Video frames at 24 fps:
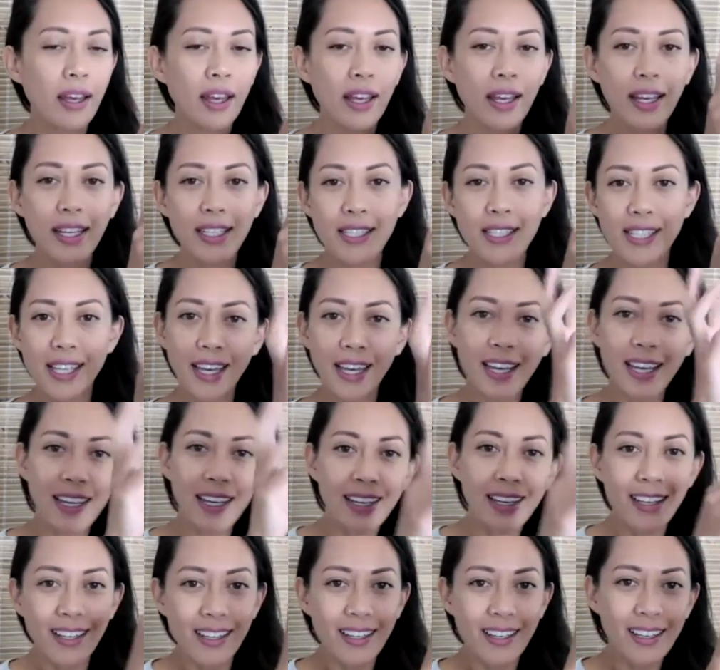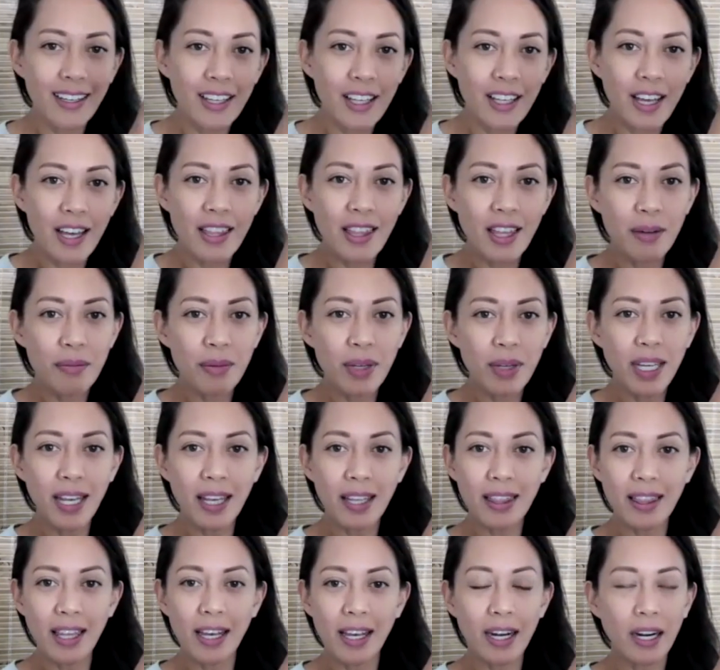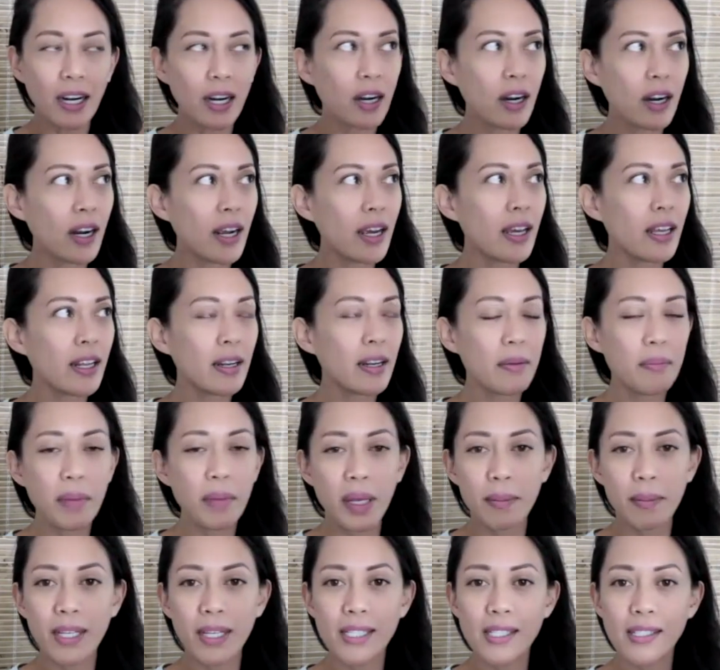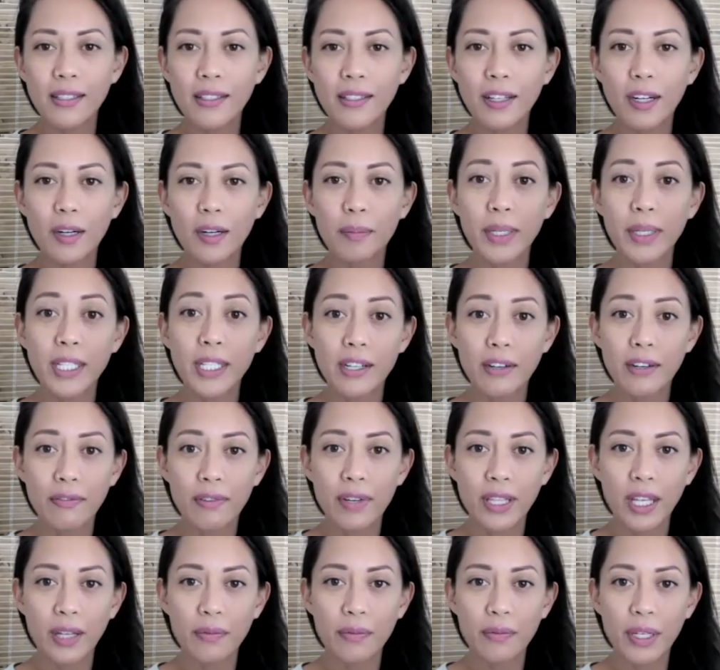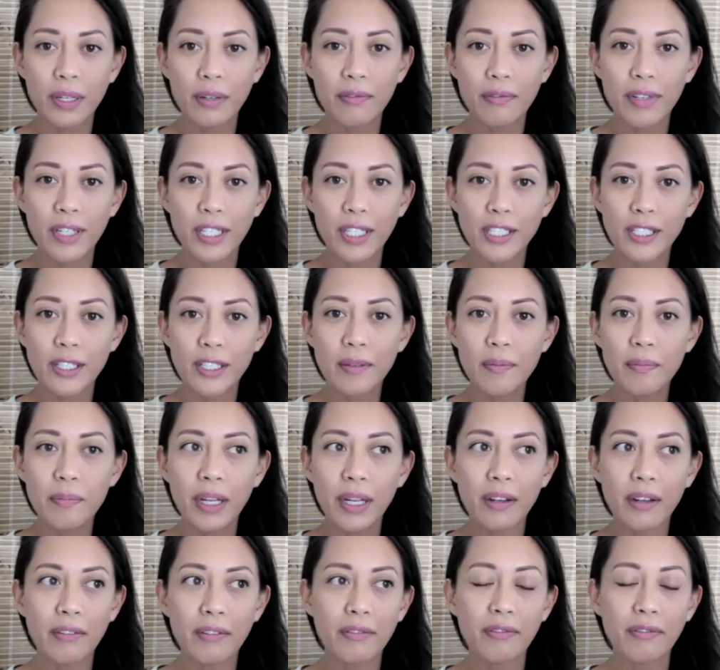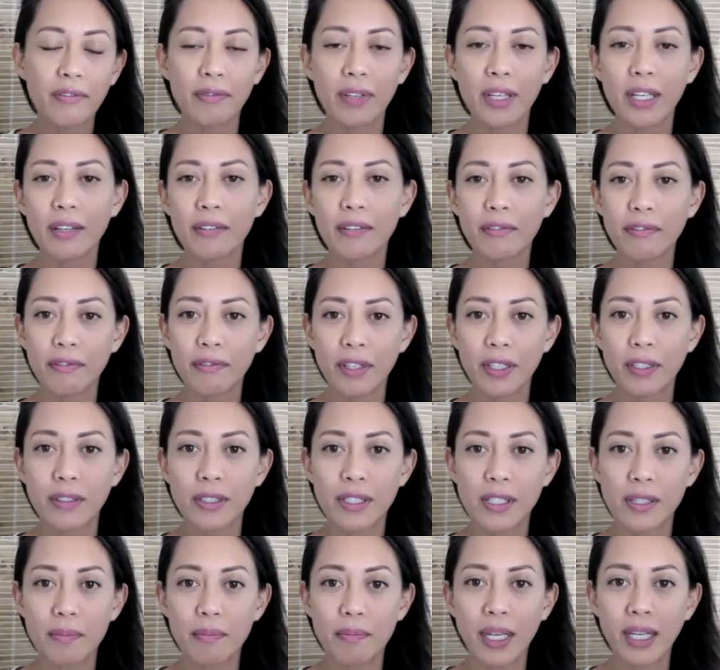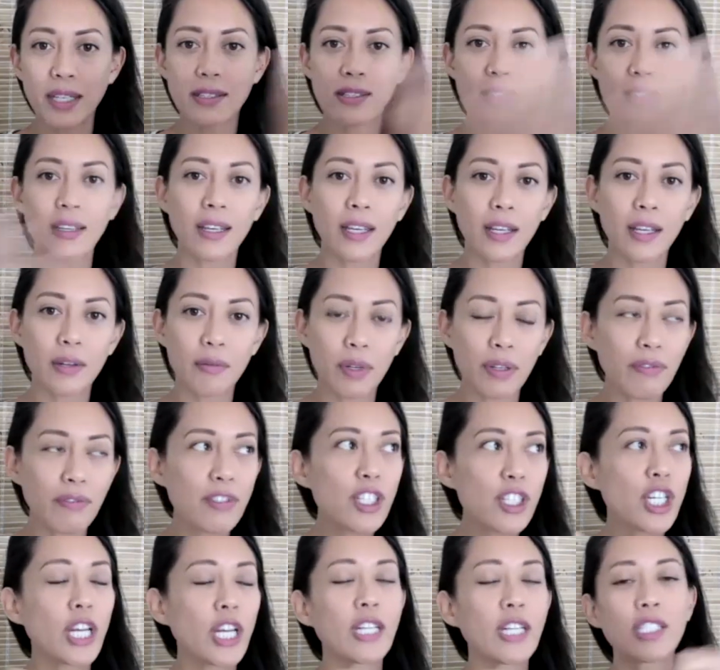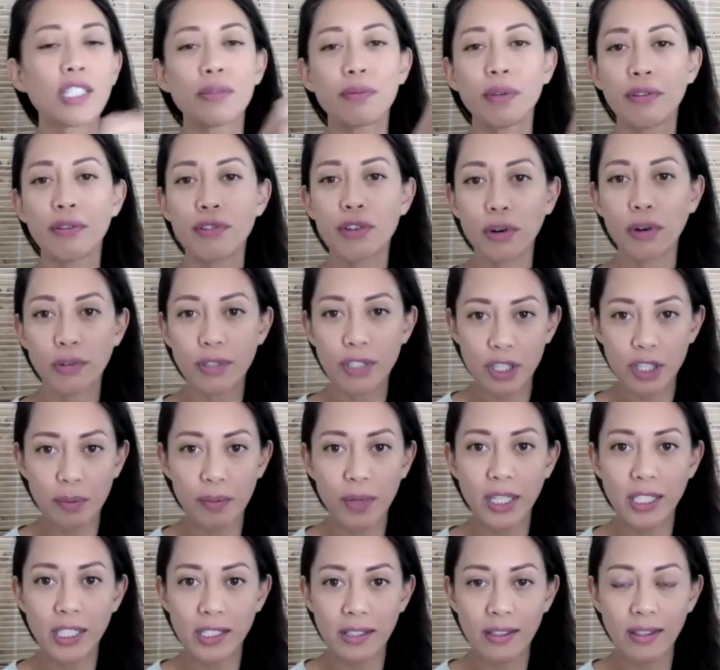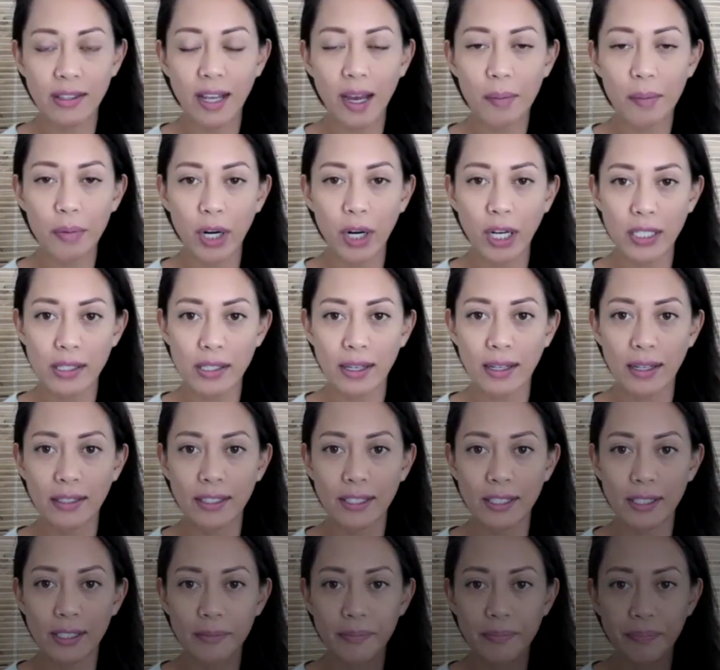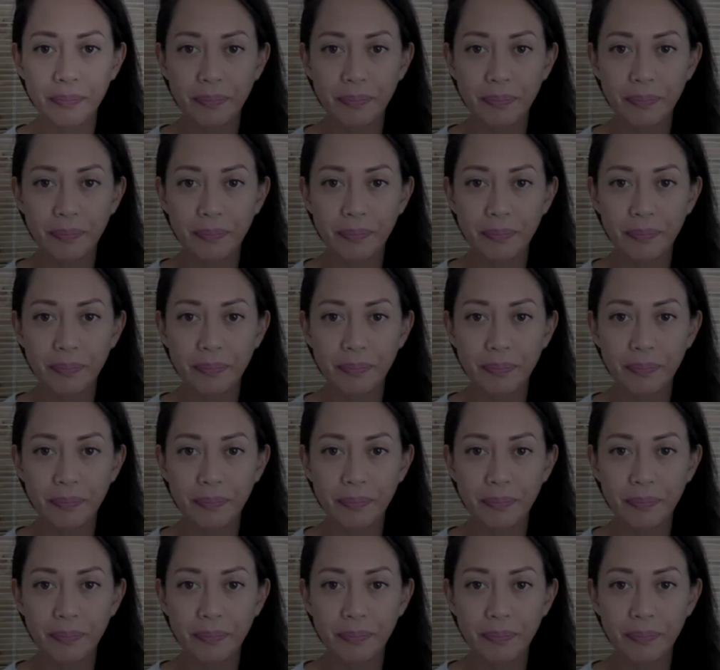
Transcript: it's like, and then we get there and maybe it's a little bit different than we envisioned, but it feels amazing. And we've changed and we've grown so much in that process.